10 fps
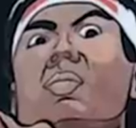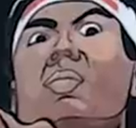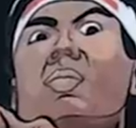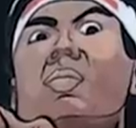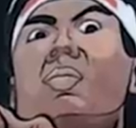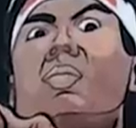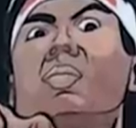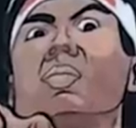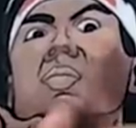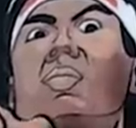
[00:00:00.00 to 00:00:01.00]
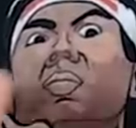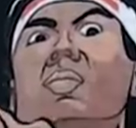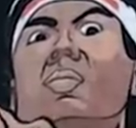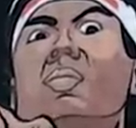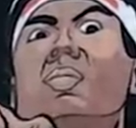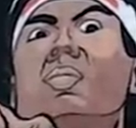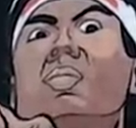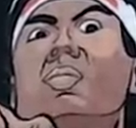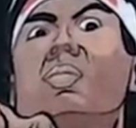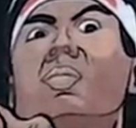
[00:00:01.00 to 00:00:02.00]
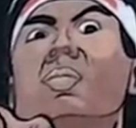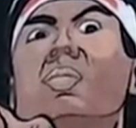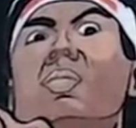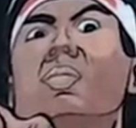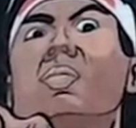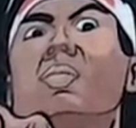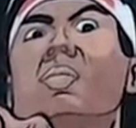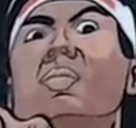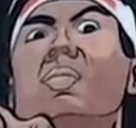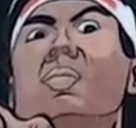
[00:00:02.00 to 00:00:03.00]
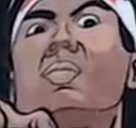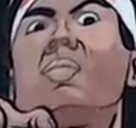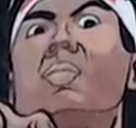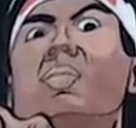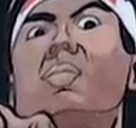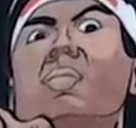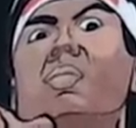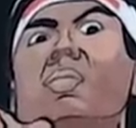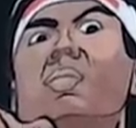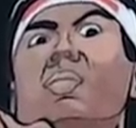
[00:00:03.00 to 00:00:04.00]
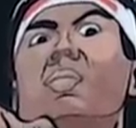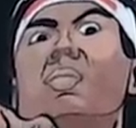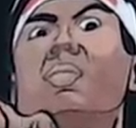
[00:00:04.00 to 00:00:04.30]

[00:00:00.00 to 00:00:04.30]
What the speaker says: This person isn't speaking.